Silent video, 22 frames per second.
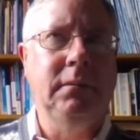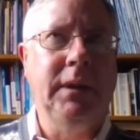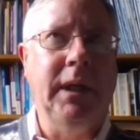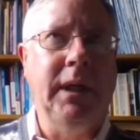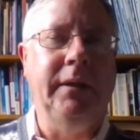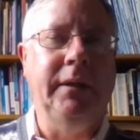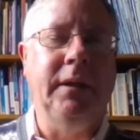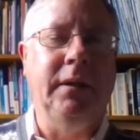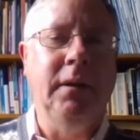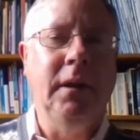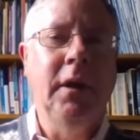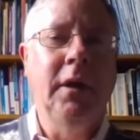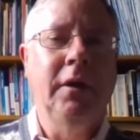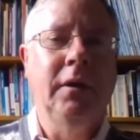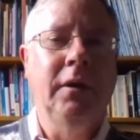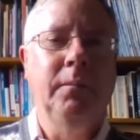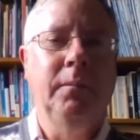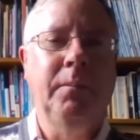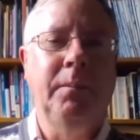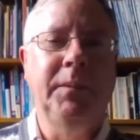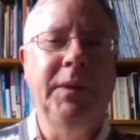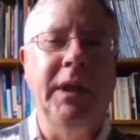yeah,
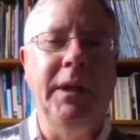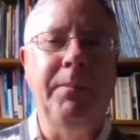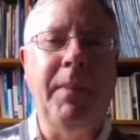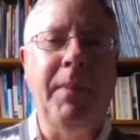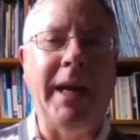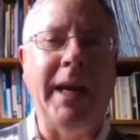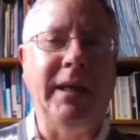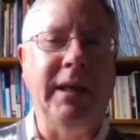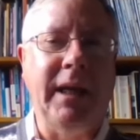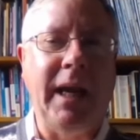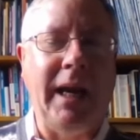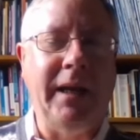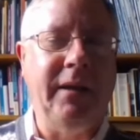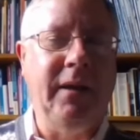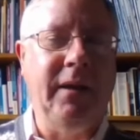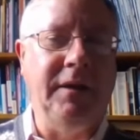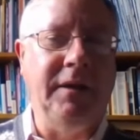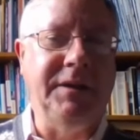the Banking Act